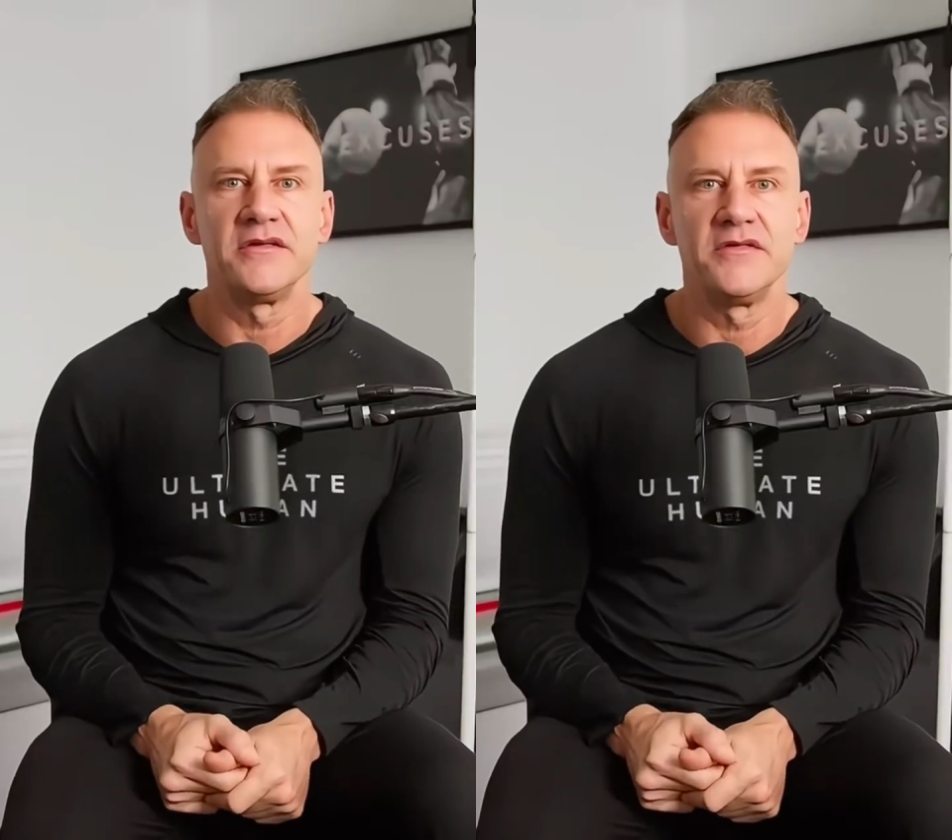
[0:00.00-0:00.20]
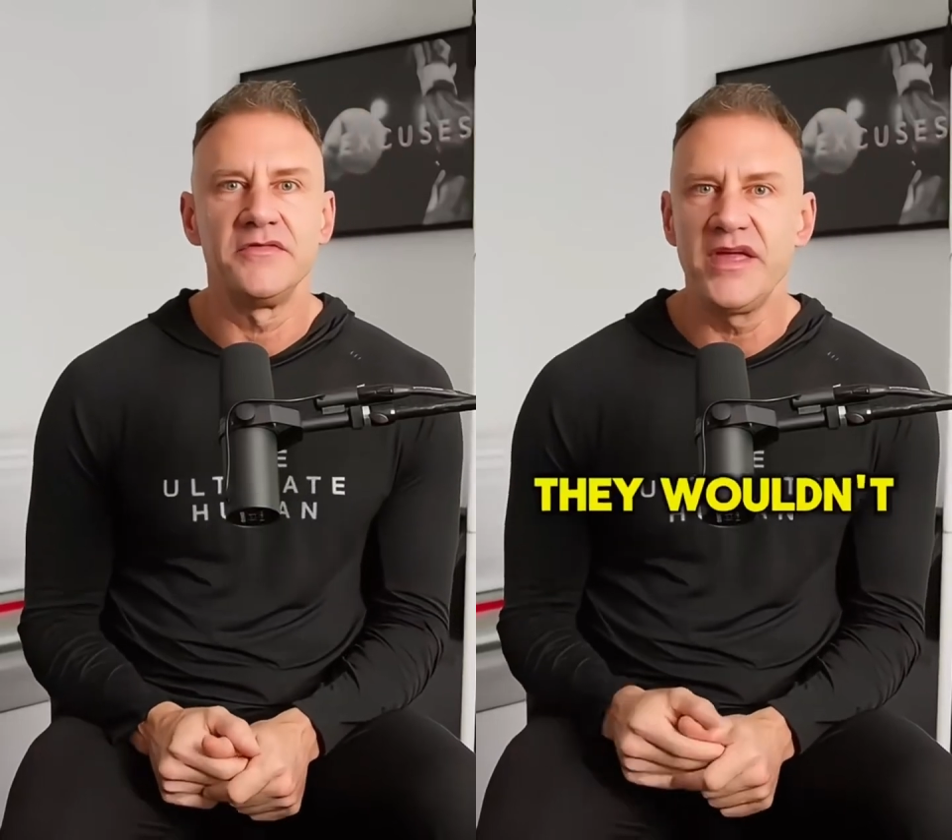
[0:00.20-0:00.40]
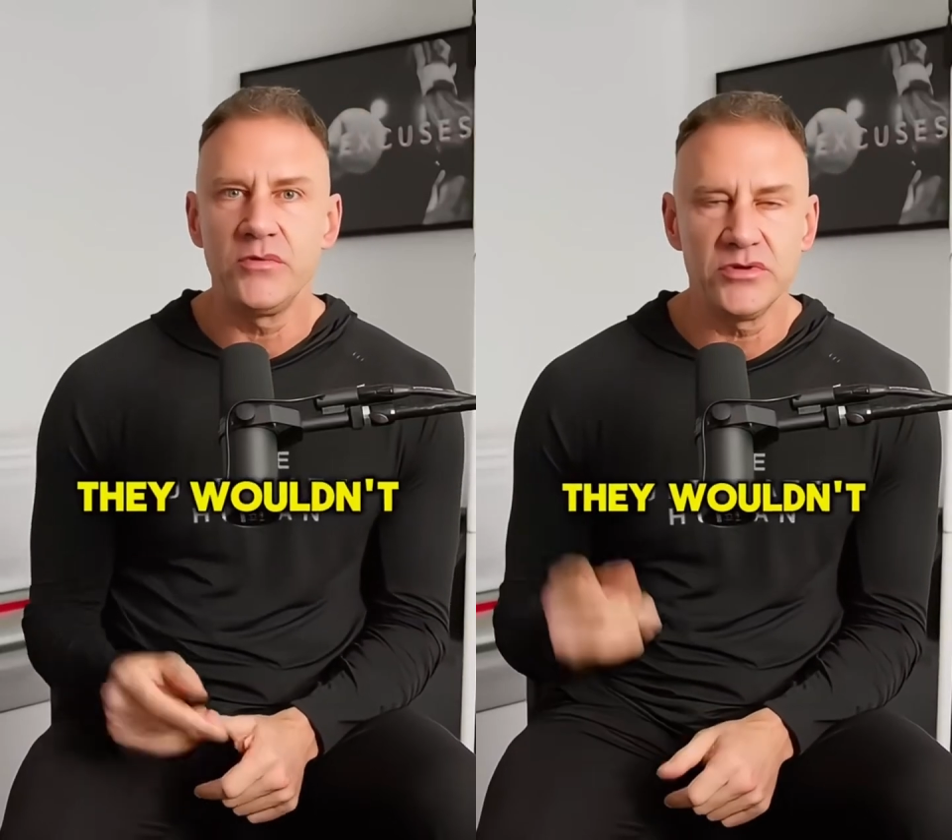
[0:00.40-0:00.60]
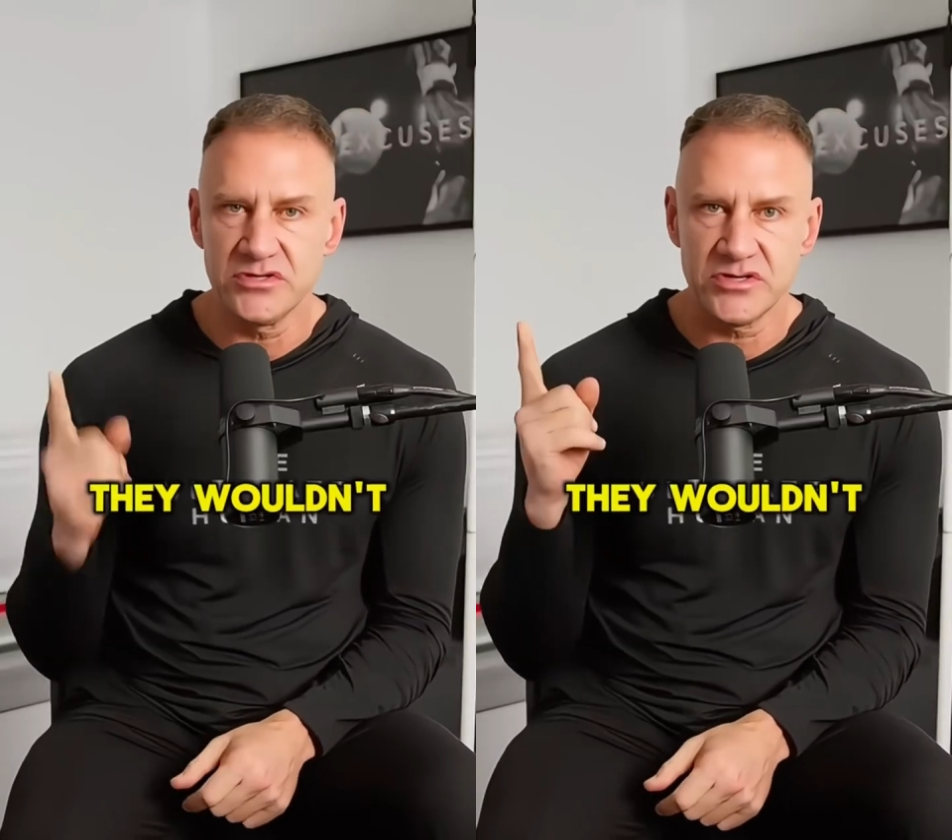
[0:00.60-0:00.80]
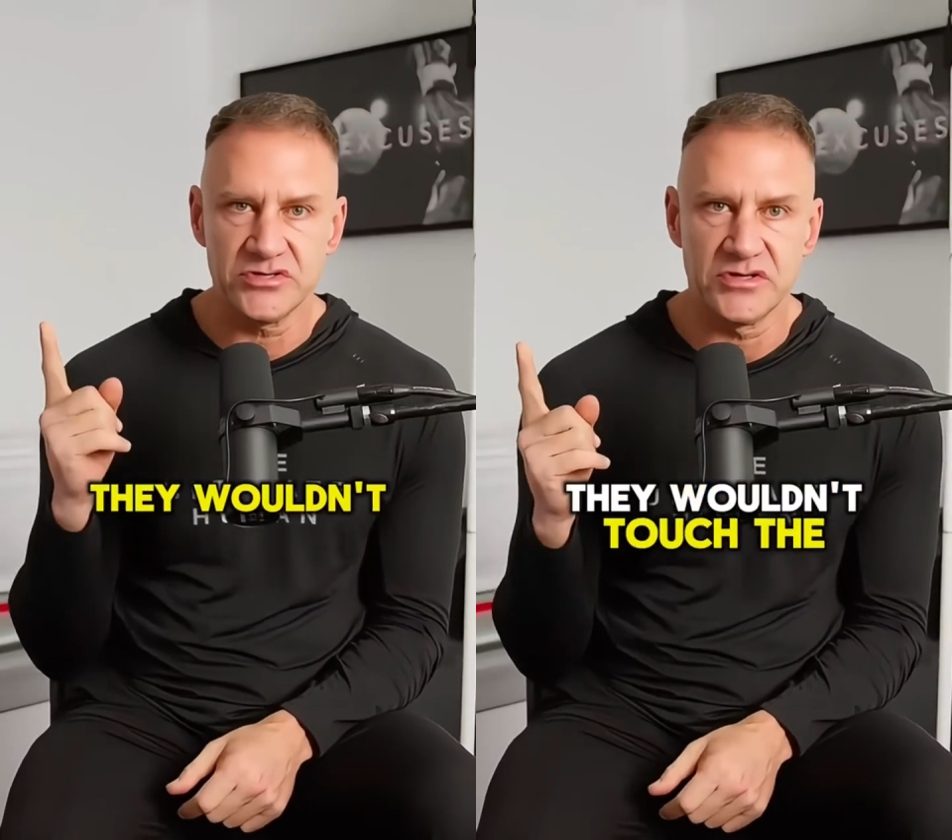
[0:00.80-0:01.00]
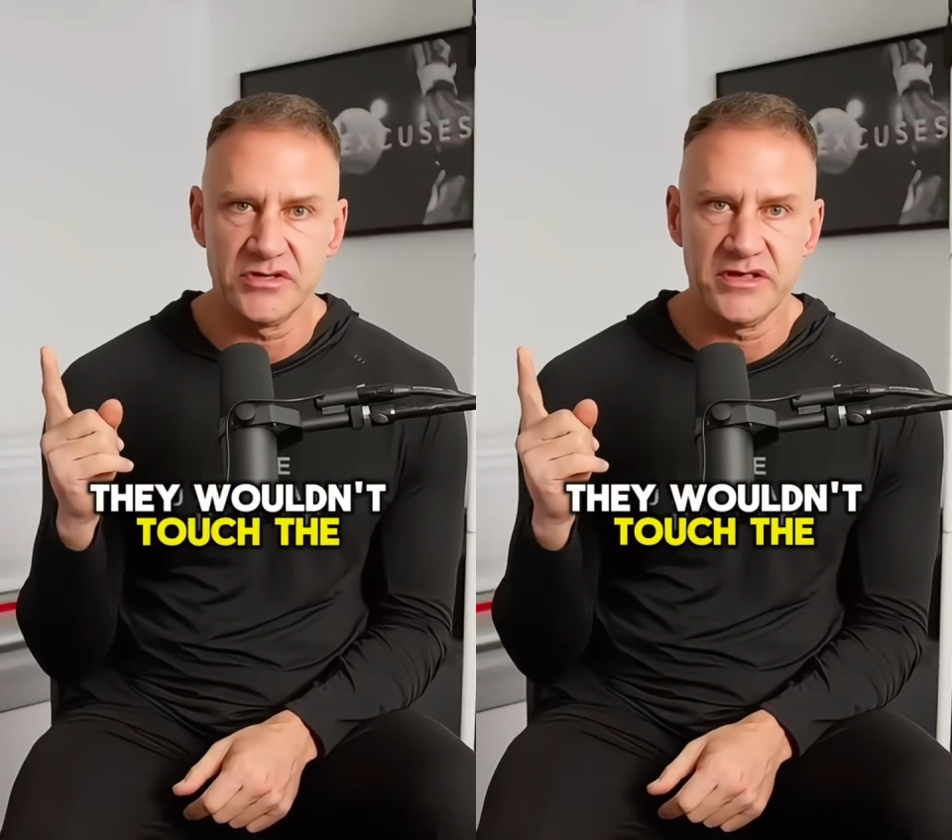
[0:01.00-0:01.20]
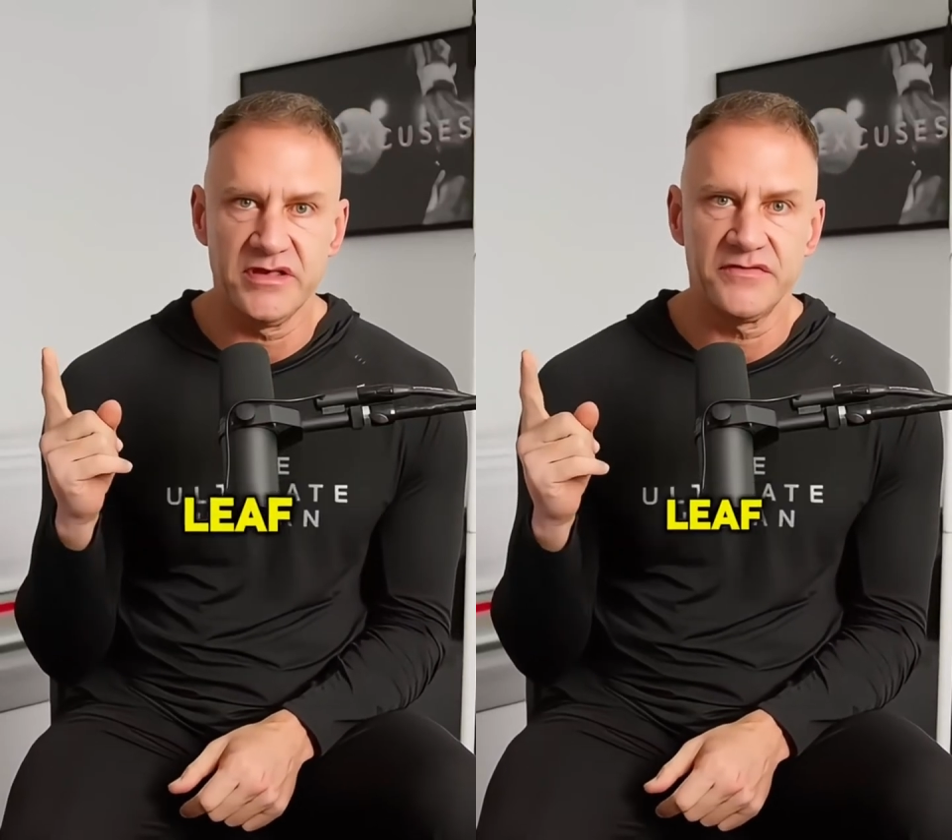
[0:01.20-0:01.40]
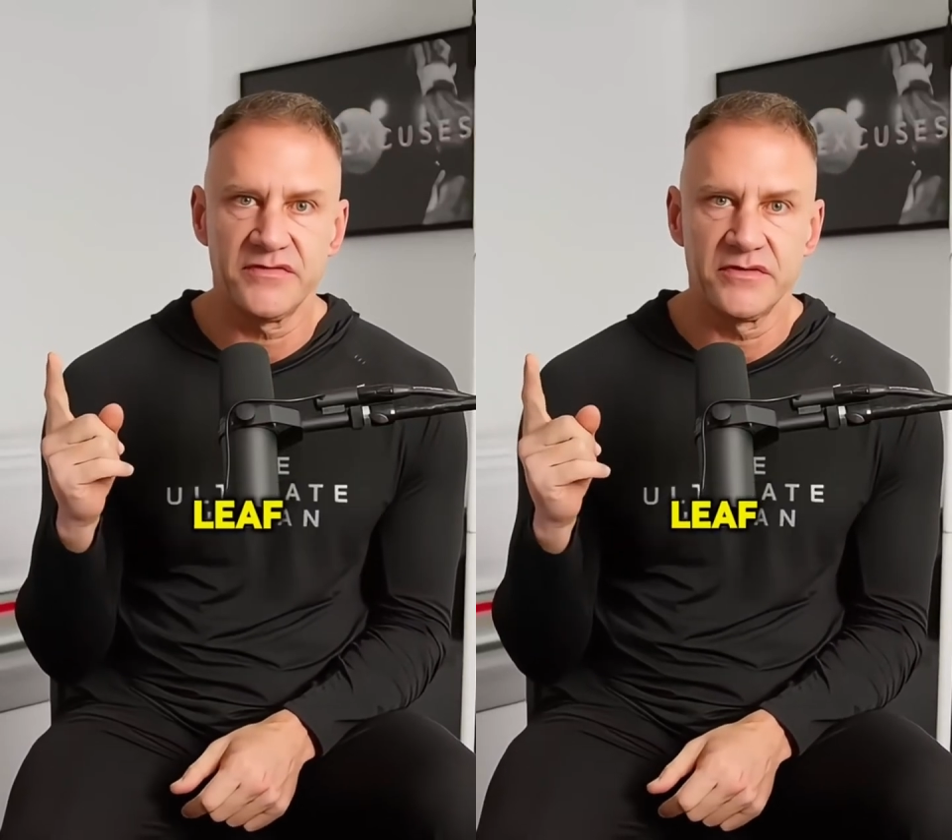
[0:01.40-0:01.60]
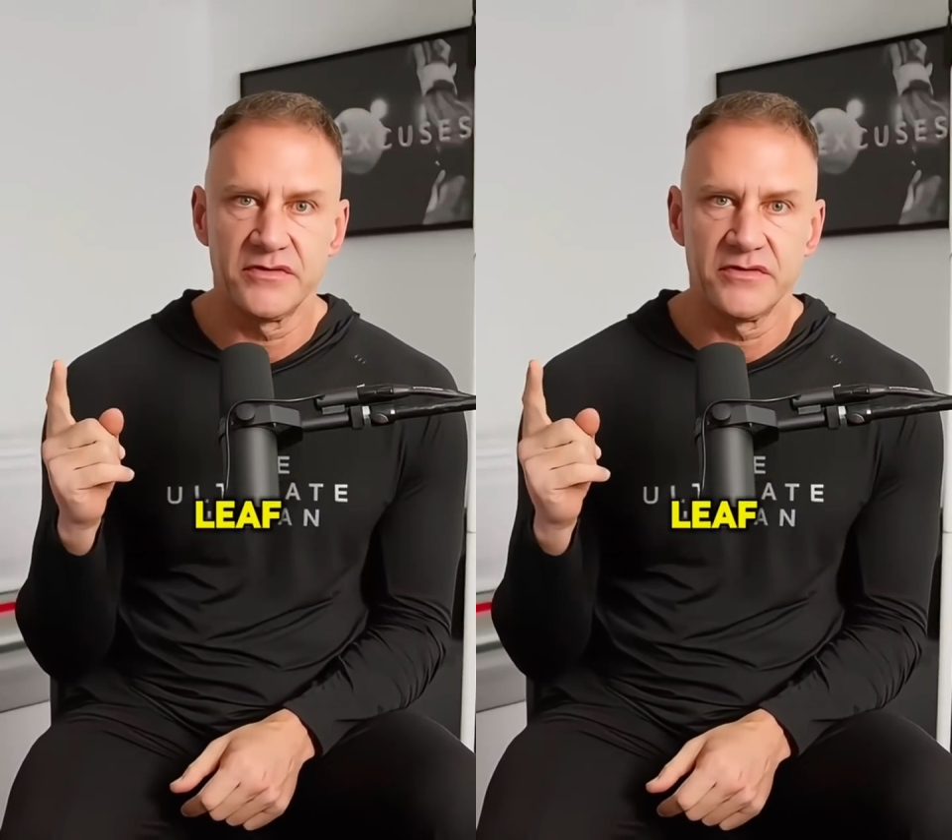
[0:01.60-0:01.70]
they wouldn't touch the leaf.